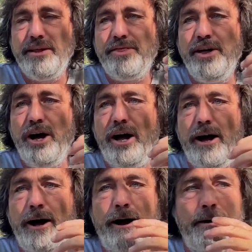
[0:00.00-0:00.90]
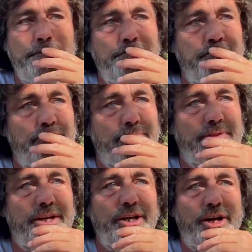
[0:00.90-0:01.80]
that um,
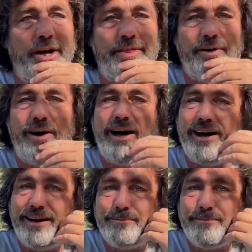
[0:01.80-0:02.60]
that you kind of thought ah oh,